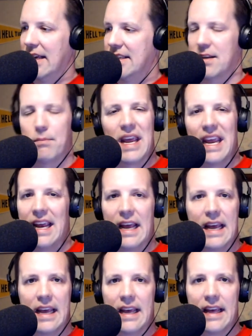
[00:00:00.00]
to me,
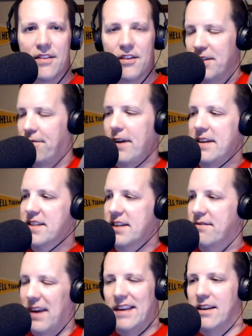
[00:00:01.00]
the
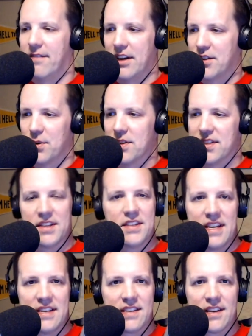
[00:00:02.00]
defensive individual
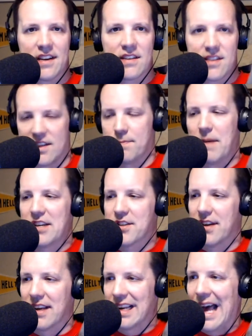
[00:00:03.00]
statistics,
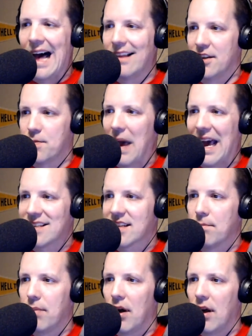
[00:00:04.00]
especially in college
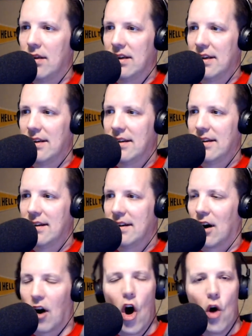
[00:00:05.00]
basketball,
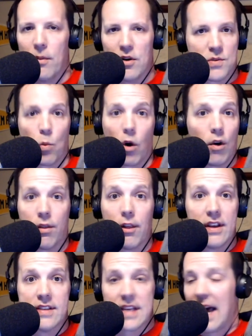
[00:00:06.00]
are almost
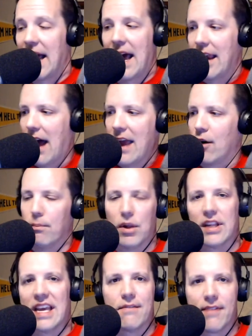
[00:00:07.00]
worthless. I don't
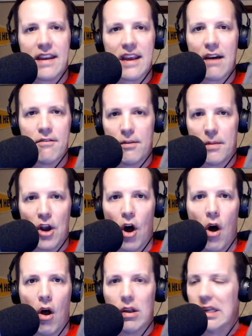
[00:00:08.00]
believe any of them at
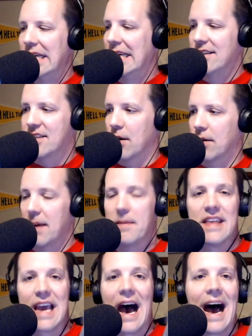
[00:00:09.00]
all. So give me
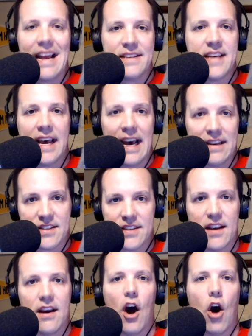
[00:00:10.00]
the eye test
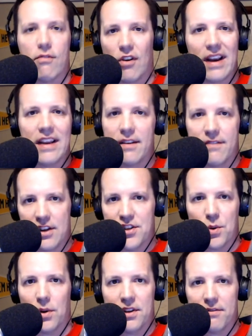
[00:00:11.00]
over
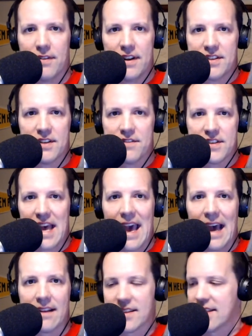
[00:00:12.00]
individual defensive
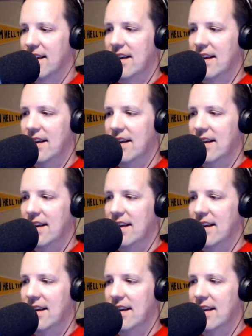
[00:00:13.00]
stats.